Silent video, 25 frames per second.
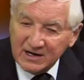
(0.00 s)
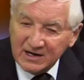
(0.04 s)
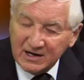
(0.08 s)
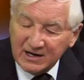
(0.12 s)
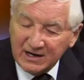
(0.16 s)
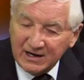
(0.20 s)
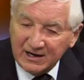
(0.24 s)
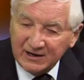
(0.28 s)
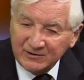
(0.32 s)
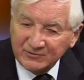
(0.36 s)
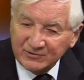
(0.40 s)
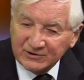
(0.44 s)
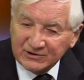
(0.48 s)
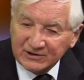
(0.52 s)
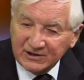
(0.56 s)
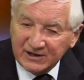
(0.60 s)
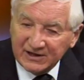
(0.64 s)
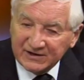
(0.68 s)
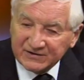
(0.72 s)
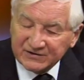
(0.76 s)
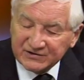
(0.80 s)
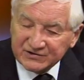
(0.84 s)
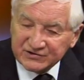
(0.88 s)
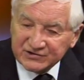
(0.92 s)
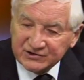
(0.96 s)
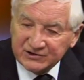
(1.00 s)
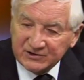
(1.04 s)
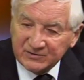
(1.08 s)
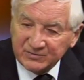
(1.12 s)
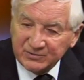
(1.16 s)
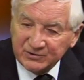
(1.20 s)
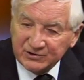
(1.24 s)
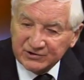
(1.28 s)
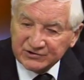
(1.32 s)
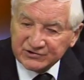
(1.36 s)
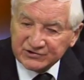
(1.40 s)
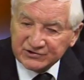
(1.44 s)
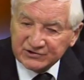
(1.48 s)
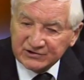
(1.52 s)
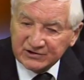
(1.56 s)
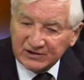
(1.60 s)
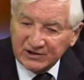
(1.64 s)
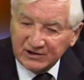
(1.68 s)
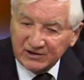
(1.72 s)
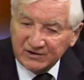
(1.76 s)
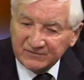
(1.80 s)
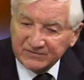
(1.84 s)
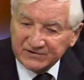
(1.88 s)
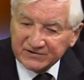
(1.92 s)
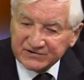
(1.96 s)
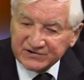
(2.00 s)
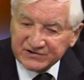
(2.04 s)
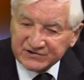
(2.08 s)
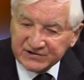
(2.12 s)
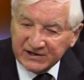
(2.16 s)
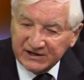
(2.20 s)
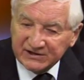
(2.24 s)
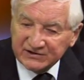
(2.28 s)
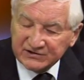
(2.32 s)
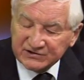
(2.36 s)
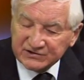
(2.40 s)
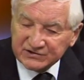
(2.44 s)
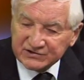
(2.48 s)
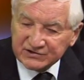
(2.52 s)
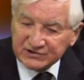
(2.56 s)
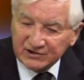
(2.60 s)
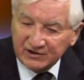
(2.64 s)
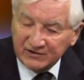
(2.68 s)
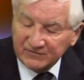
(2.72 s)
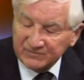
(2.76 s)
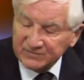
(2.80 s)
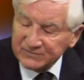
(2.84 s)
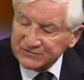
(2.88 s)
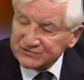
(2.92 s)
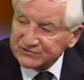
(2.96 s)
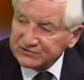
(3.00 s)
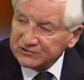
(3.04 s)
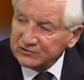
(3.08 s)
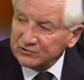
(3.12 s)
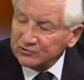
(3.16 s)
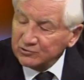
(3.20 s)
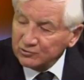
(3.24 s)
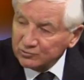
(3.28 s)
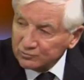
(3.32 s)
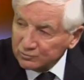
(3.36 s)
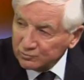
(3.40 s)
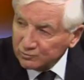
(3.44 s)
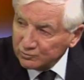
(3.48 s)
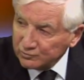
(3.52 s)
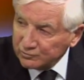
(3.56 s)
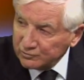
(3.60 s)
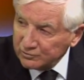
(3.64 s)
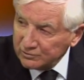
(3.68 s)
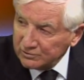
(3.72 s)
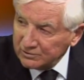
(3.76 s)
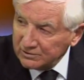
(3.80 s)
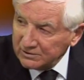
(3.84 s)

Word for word: I would like to see a person of the status of Mr. Gould.